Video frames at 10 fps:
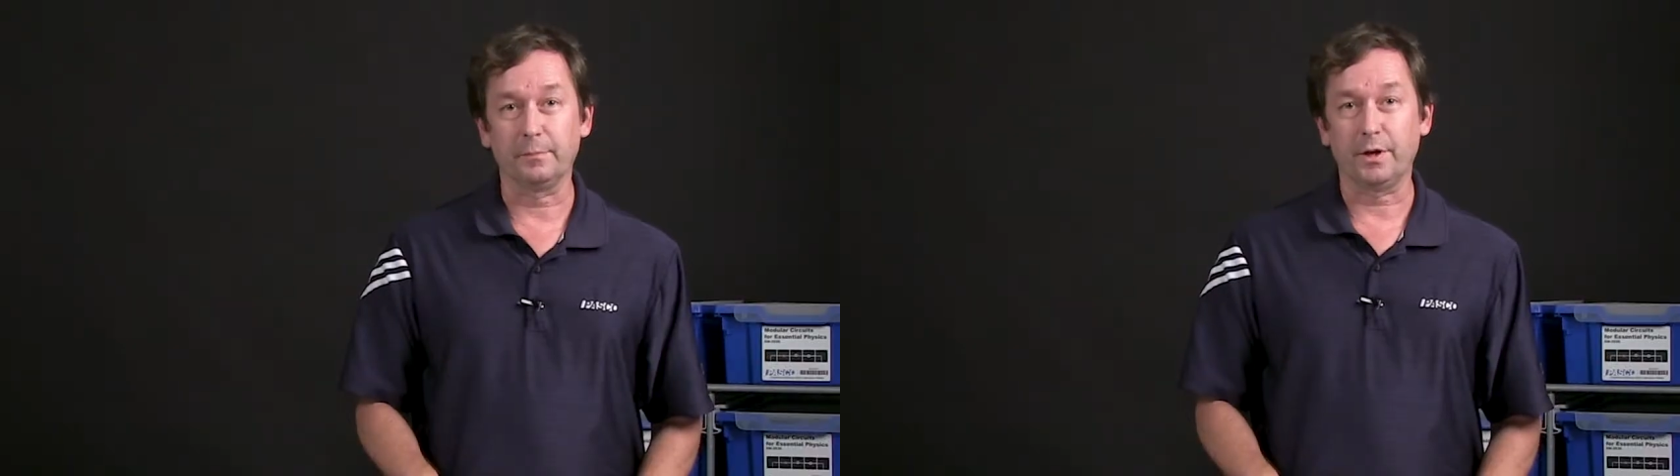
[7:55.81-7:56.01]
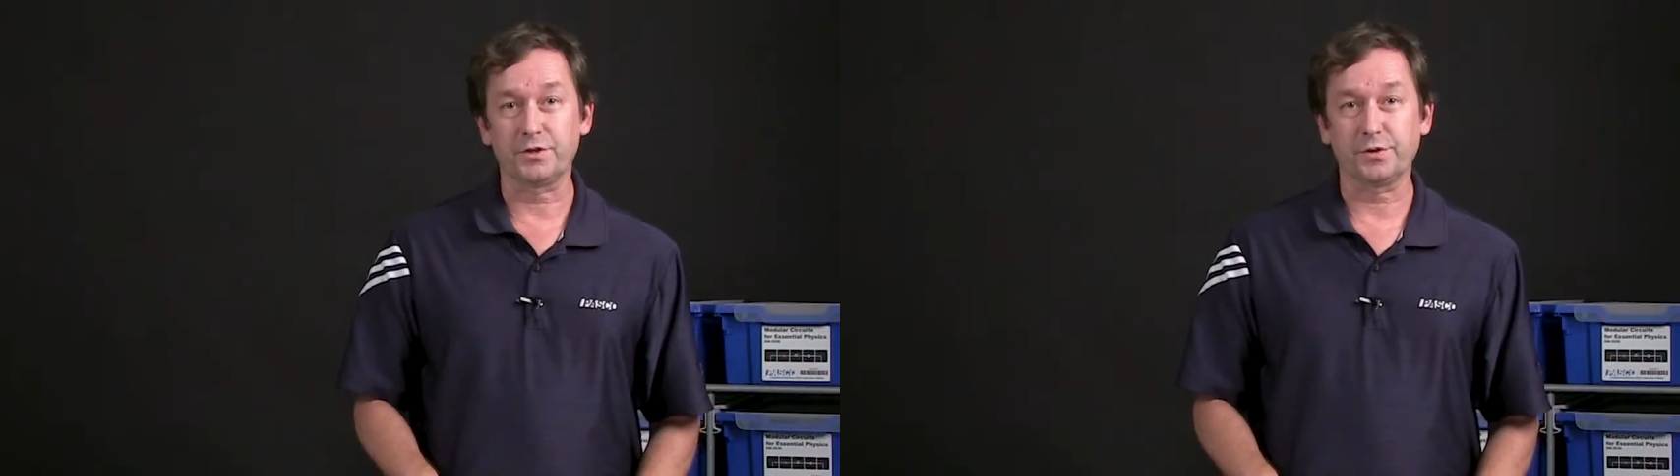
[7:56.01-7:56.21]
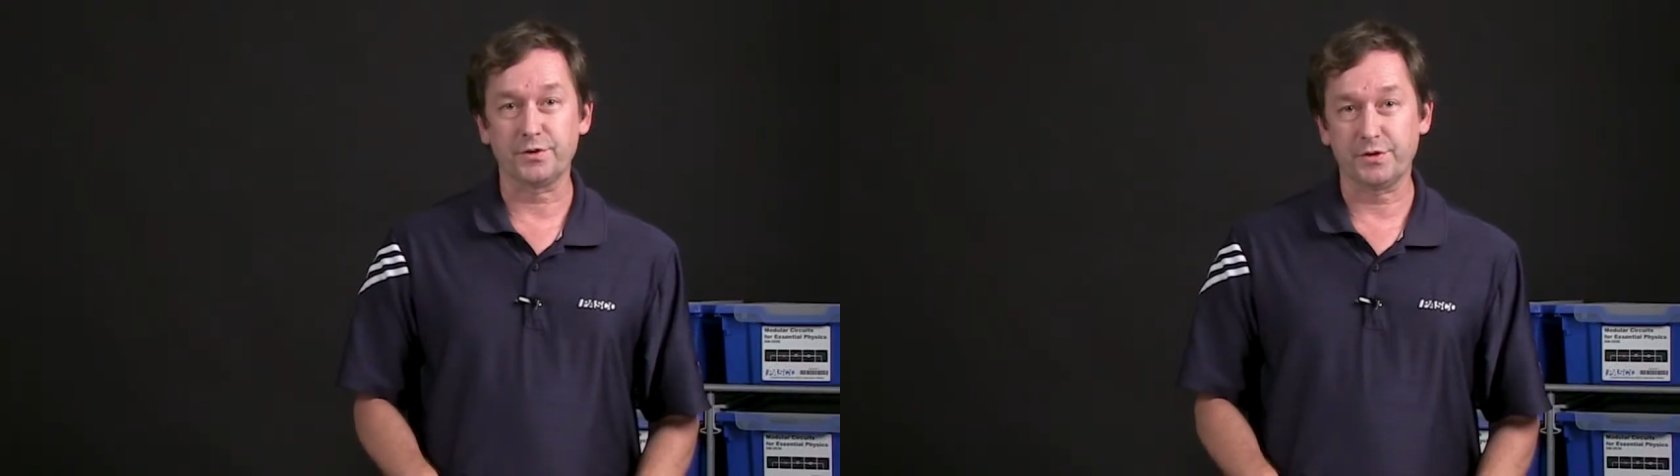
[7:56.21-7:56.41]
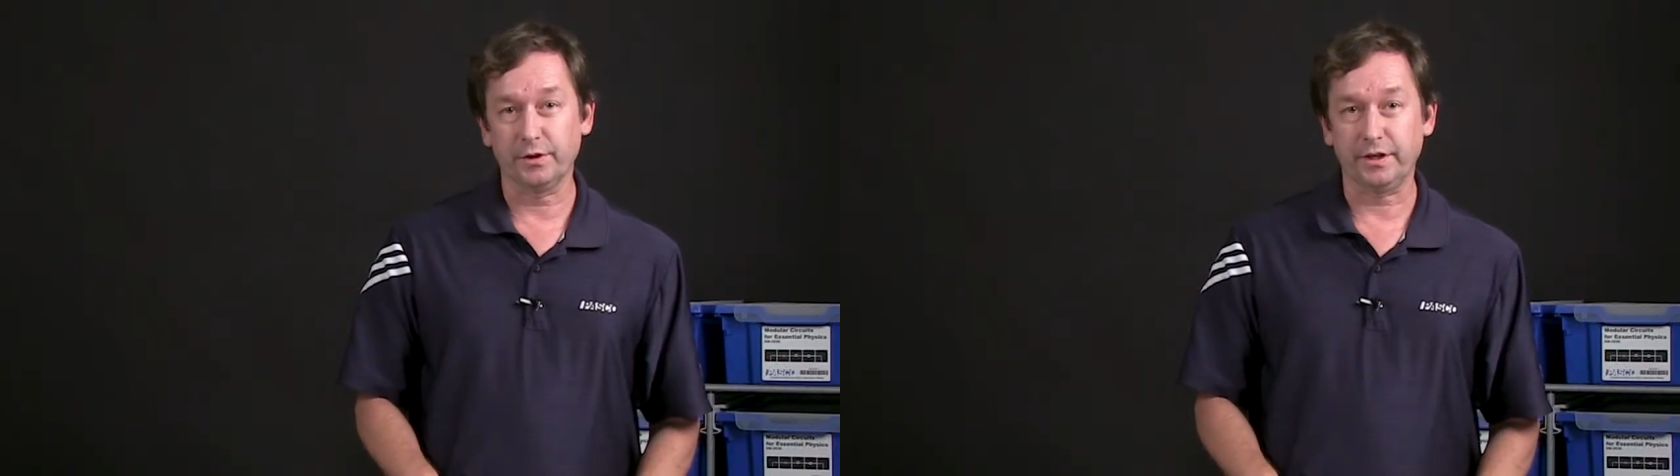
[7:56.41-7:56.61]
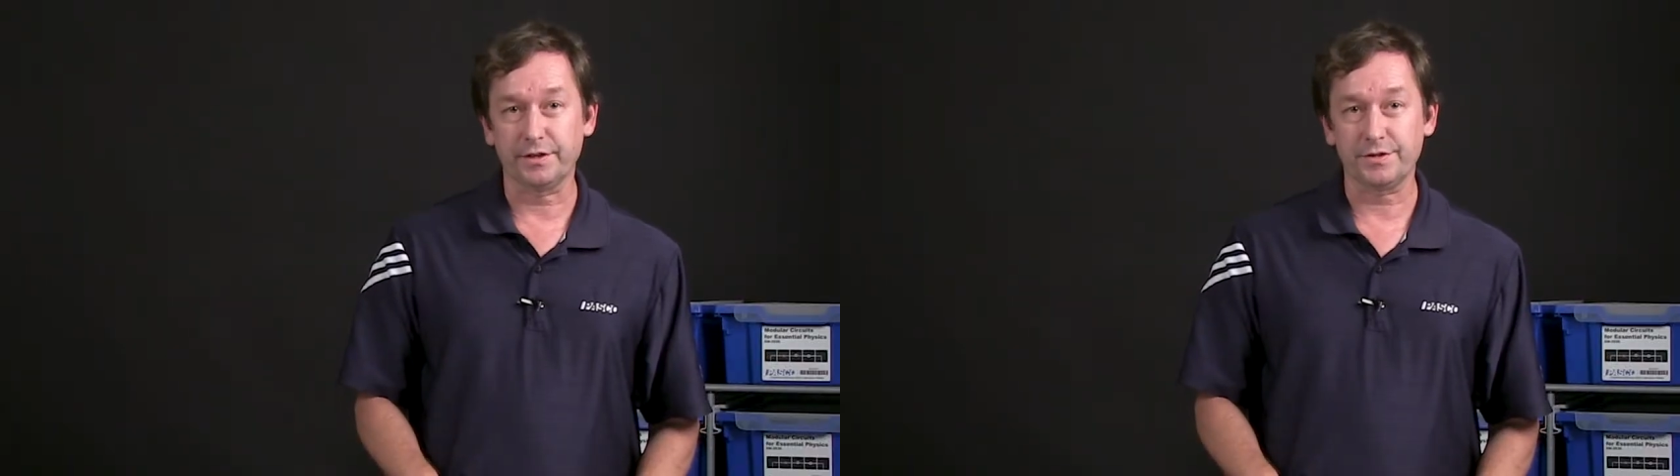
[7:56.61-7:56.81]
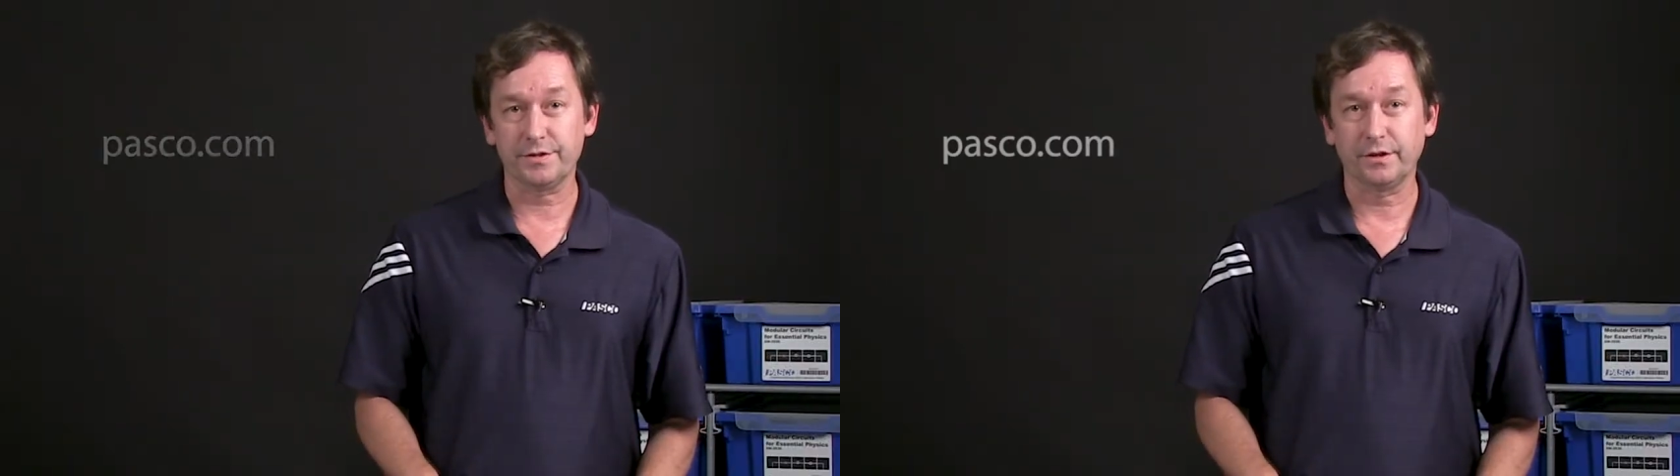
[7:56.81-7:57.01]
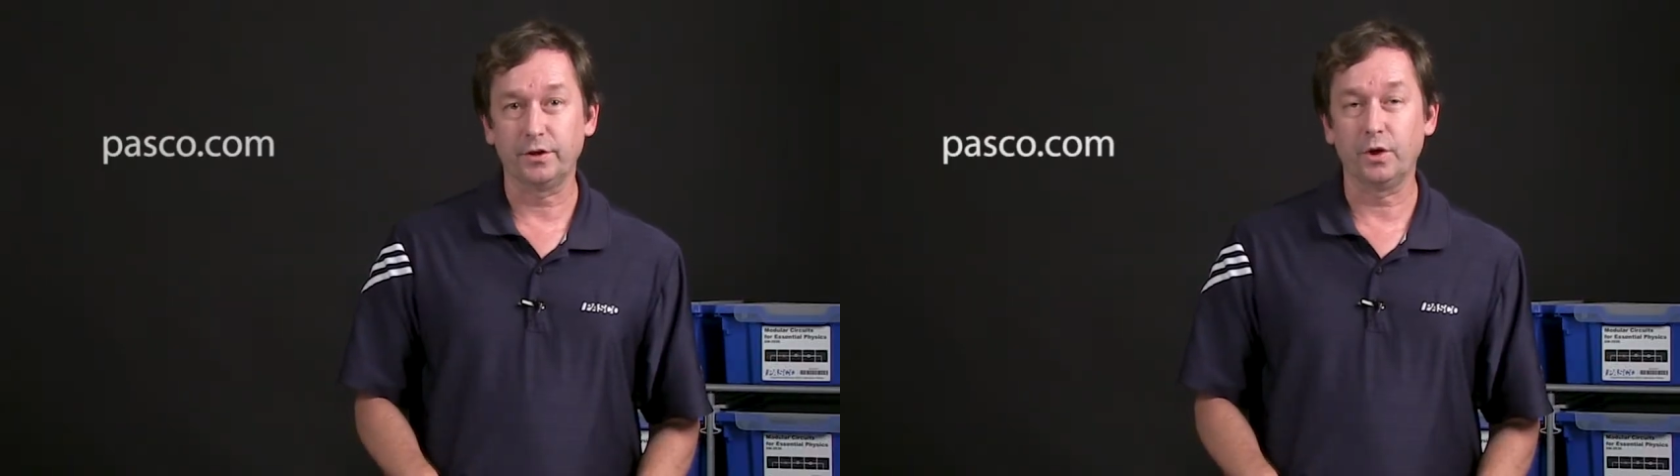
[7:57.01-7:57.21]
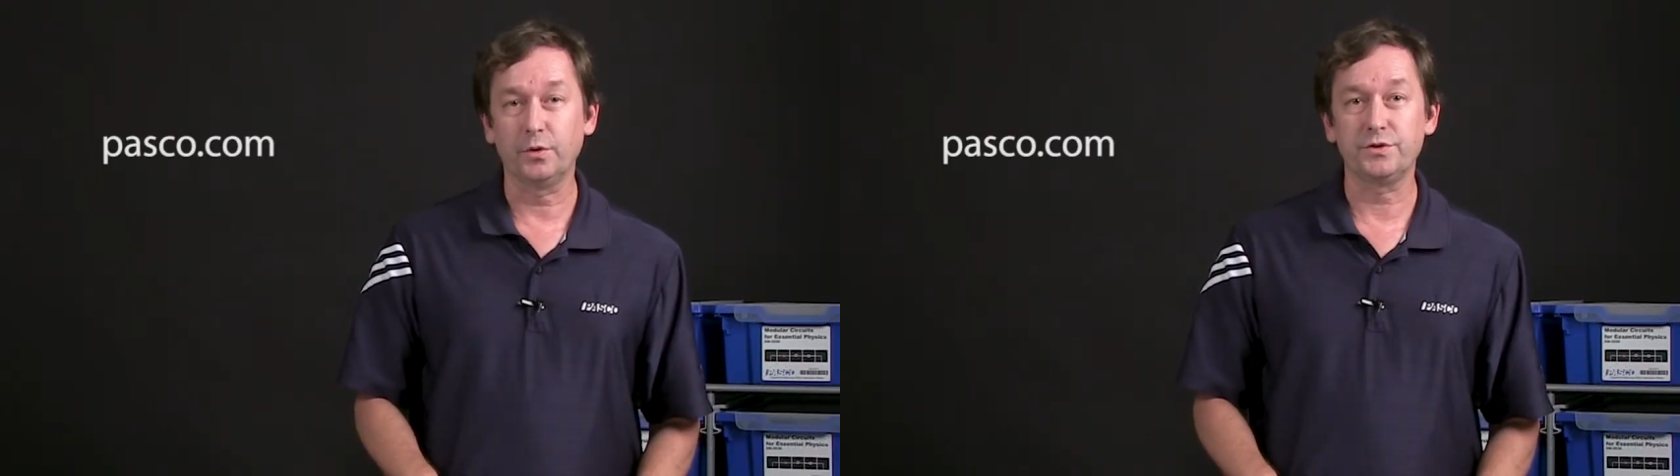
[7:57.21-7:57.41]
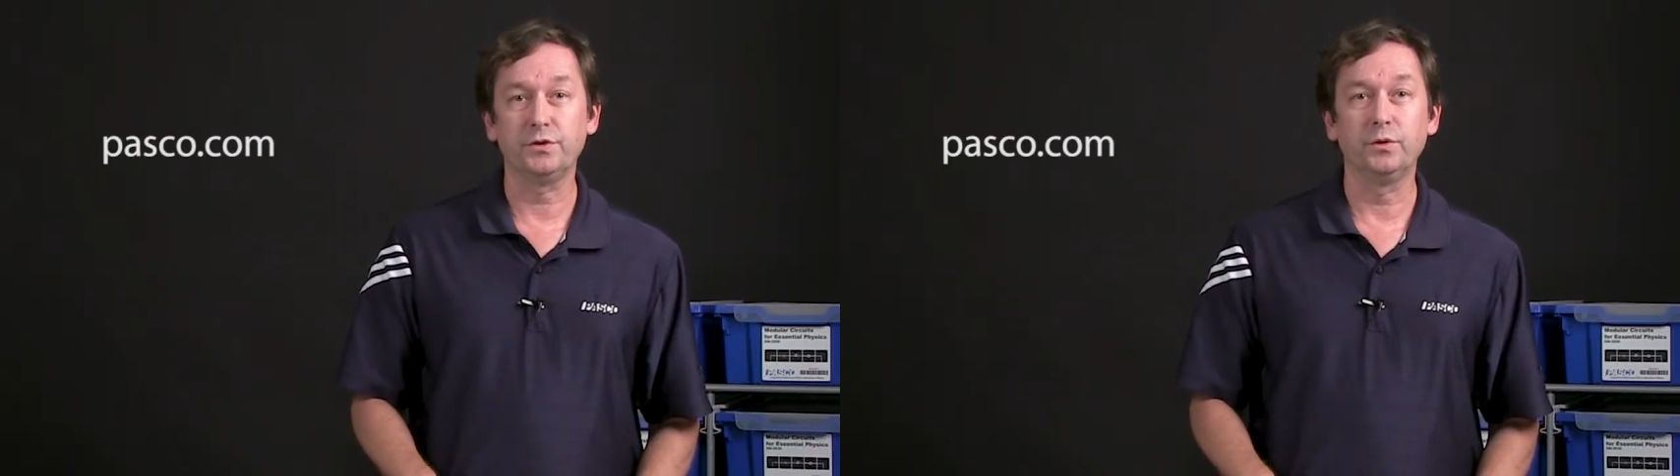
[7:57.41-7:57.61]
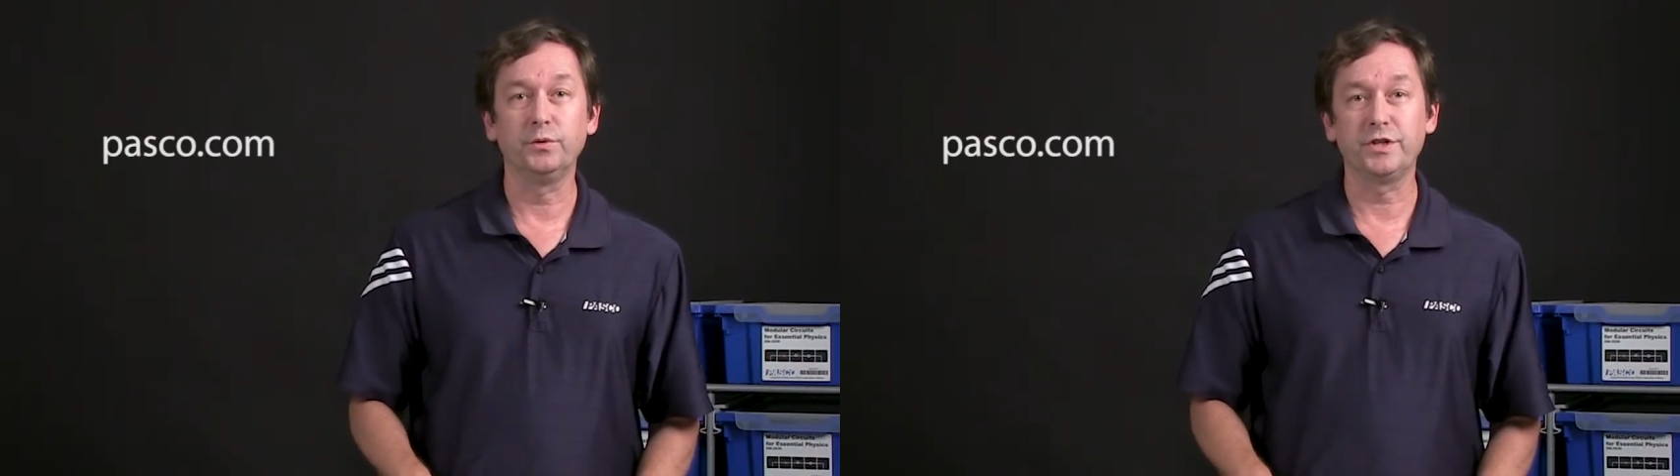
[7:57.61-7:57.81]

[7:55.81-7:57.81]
modular circuits, go to